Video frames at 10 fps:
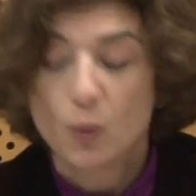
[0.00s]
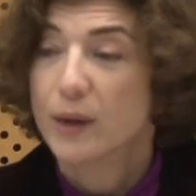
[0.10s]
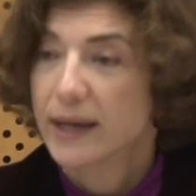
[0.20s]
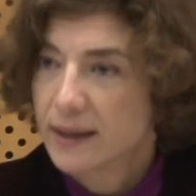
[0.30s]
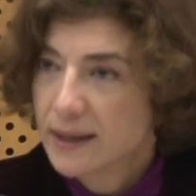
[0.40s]

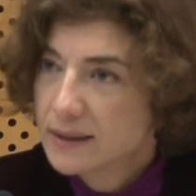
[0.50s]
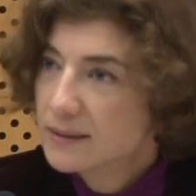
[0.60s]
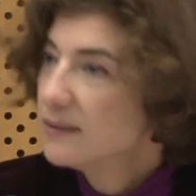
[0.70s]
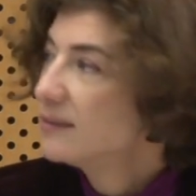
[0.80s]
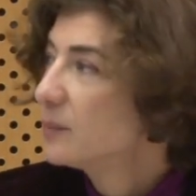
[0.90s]
we can
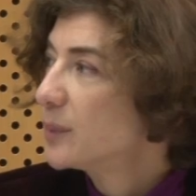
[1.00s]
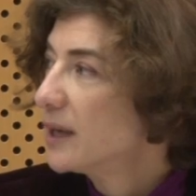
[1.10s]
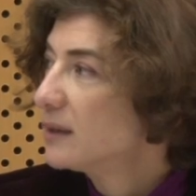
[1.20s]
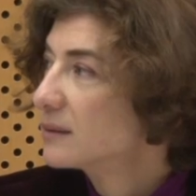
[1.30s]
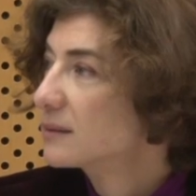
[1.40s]

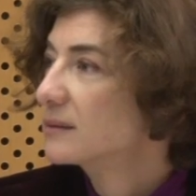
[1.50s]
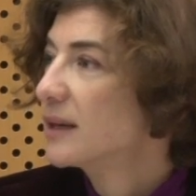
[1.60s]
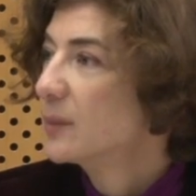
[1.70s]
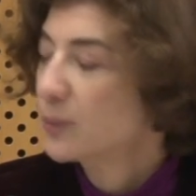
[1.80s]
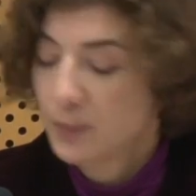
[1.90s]
anticipate
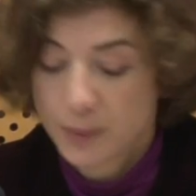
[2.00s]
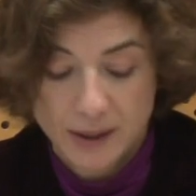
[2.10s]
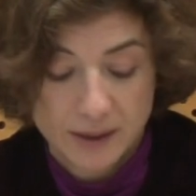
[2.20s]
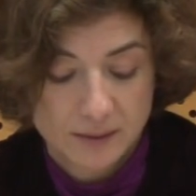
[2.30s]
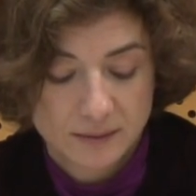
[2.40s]
and
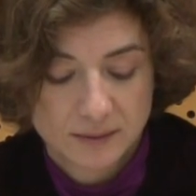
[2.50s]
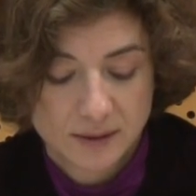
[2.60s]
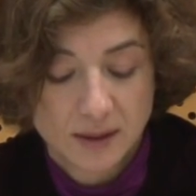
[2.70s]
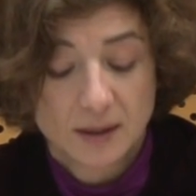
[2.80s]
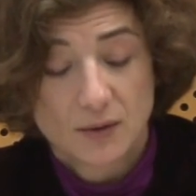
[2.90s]
prepare,
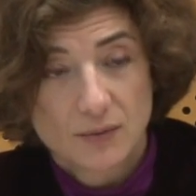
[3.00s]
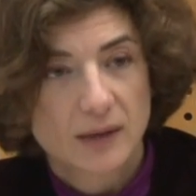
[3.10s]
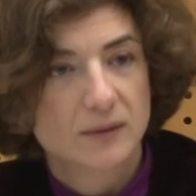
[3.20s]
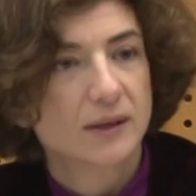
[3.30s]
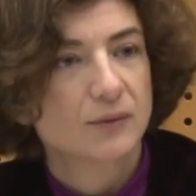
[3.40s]

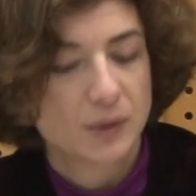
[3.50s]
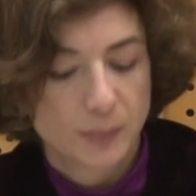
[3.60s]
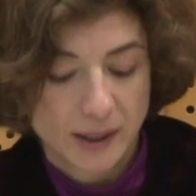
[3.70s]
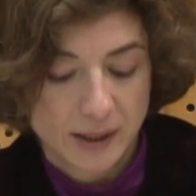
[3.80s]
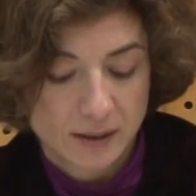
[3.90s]
rather than
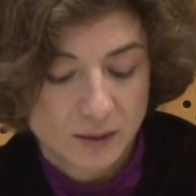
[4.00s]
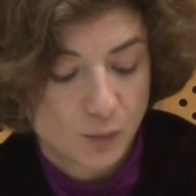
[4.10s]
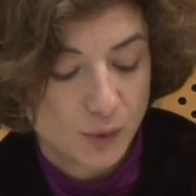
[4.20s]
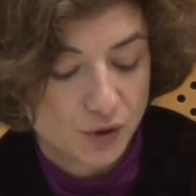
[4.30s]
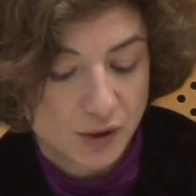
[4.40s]
repair,
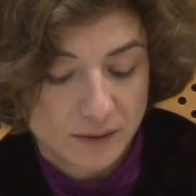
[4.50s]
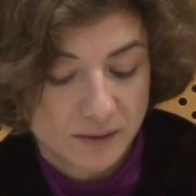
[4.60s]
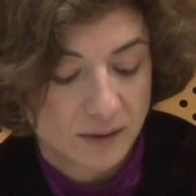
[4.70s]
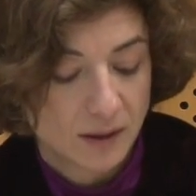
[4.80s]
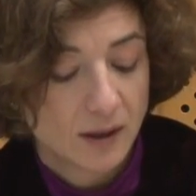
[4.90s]
which
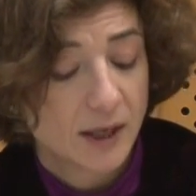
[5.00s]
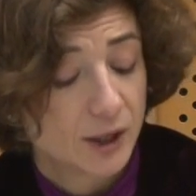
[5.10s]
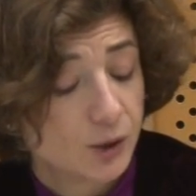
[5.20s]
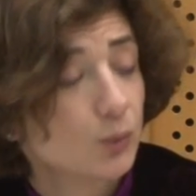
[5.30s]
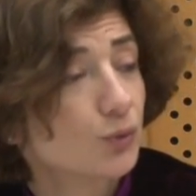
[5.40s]
is a
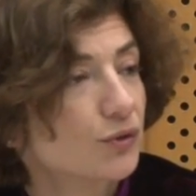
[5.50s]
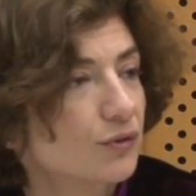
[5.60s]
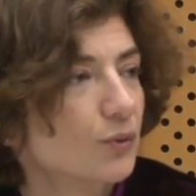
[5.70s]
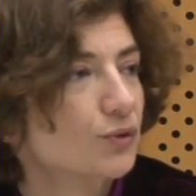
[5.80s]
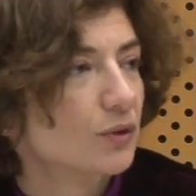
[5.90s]
huge
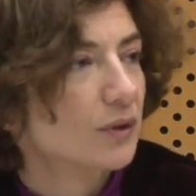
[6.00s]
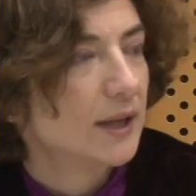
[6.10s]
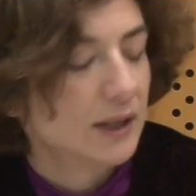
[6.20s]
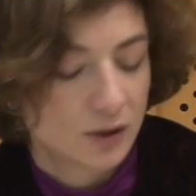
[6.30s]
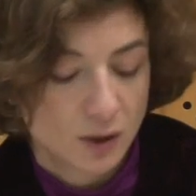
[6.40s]
social
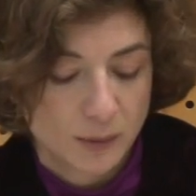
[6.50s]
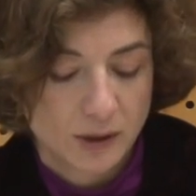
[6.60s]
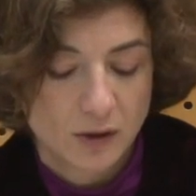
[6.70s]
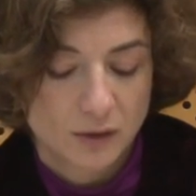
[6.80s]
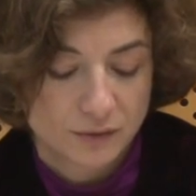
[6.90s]
and
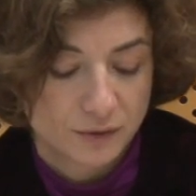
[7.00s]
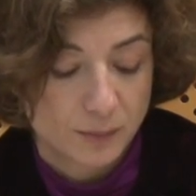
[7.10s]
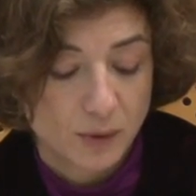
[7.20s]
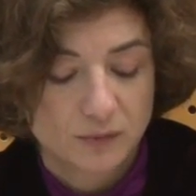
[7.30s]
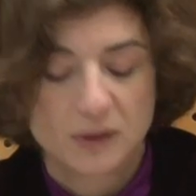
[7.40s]
economic cost for
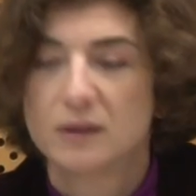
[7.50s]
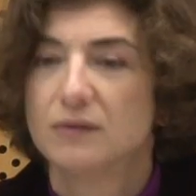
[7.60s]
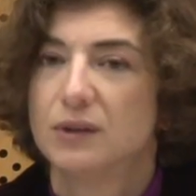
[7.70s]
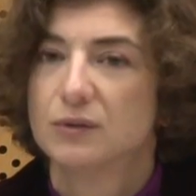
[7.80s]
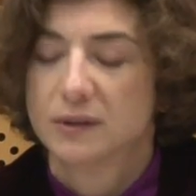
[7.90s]
both the
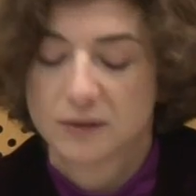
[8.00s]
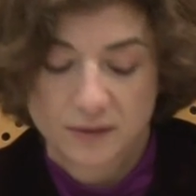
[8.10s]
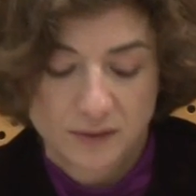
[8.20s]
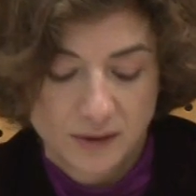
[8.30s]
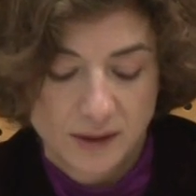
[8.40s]
individual and the
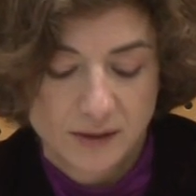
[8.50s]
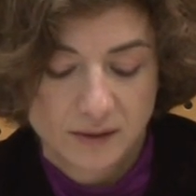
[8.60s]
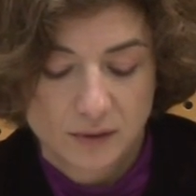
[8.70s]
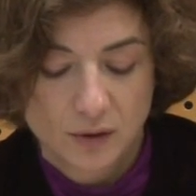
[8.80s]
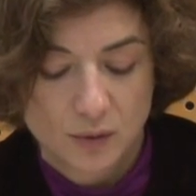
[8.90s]
society
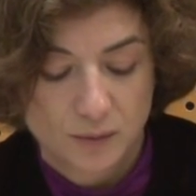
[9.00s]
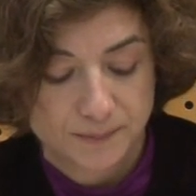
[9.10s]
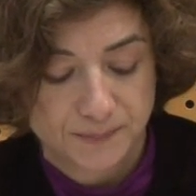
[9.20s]
as a whole.